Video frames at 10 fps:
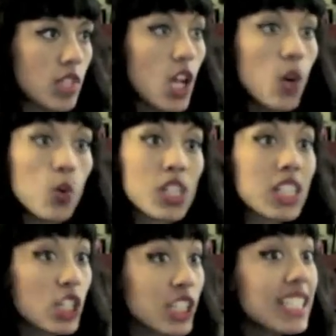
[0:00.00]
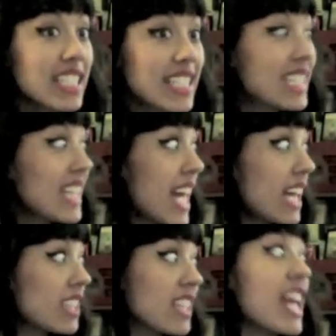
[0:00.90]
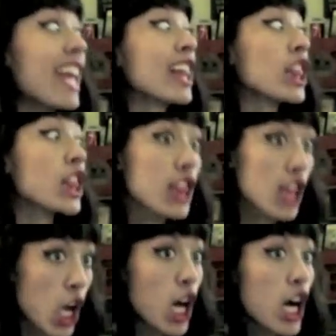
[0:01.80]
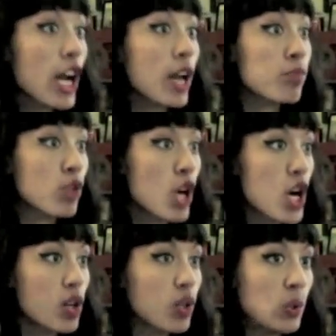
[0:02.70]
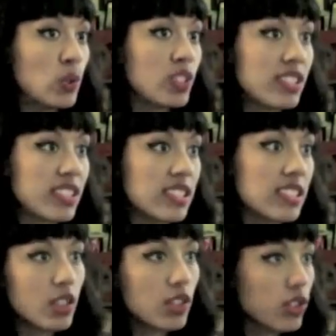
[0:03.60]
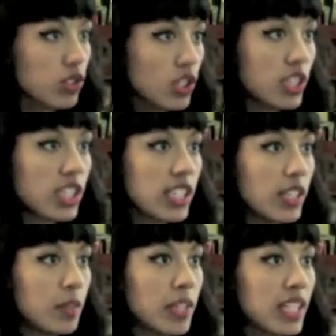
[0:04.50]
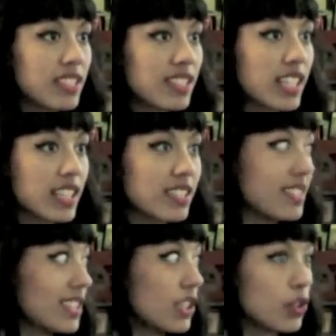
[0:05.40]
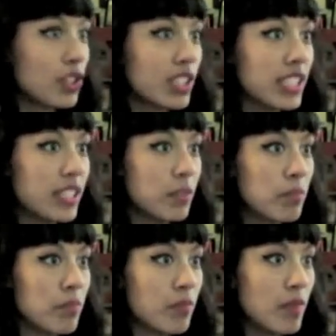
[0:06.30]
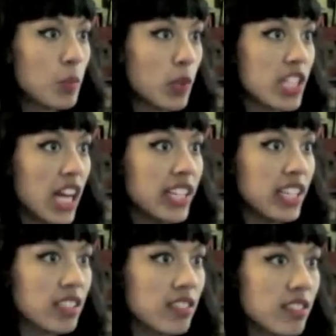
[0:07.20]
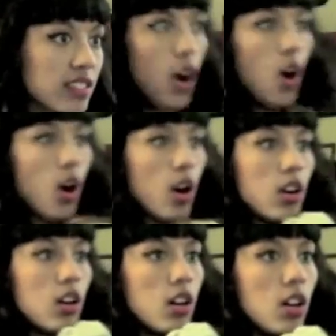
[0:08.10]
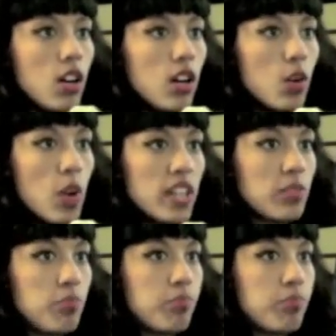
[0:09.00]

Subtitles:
Well, clearly Negan has a lot of bros. Look at him. Like, he's like, this is literally, we're dying. Was he?